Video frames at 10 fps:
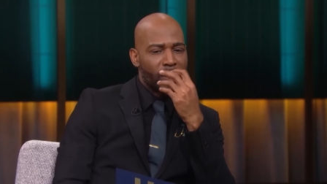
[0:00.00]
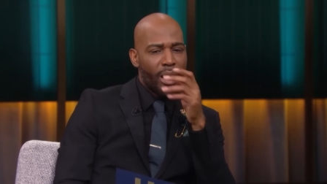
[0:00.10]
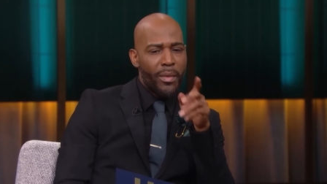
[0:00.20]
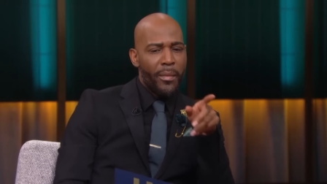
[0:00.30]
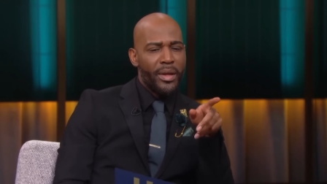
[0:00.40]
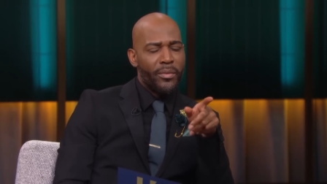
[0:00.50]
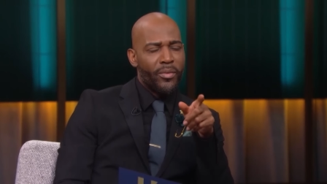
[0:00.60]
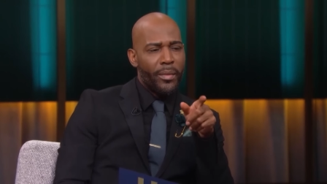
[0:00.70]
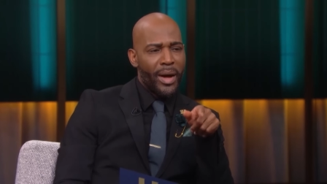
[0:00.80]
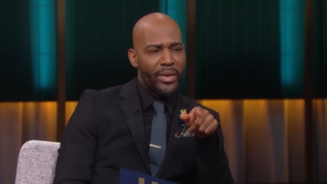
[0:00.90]
Well, talk about me the,
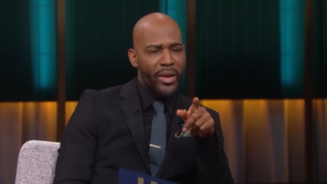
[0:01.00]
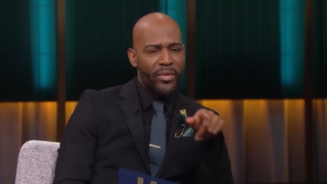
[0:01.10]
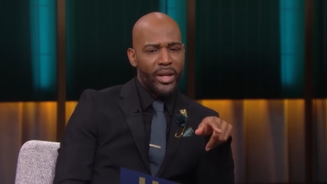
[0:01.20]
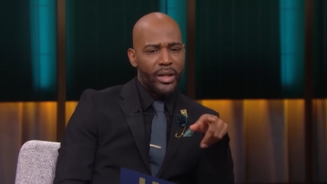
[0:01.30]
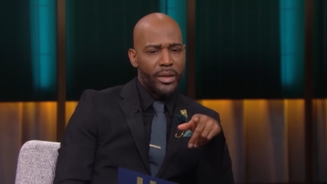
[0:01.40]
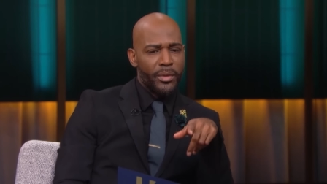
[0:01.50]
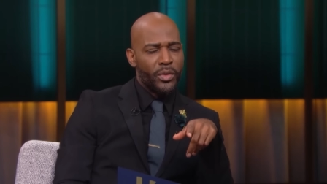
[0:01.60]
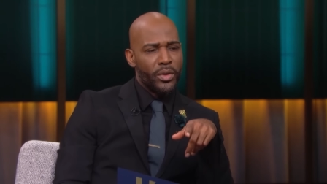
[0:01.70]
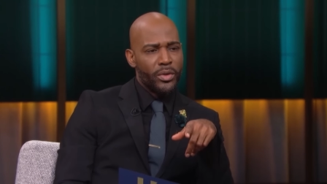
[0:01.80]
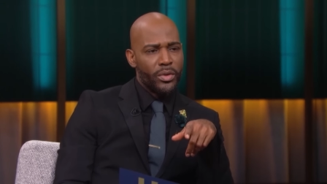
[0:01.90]
about the infidelity
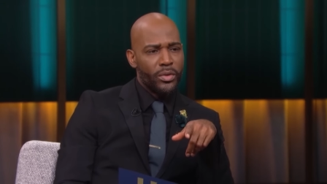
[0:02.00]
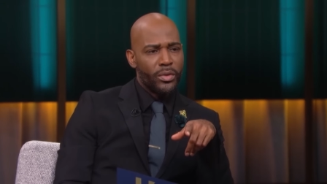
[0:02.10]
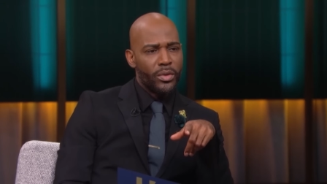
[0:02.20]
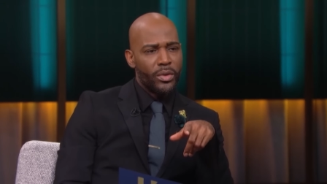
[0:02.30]
between you two.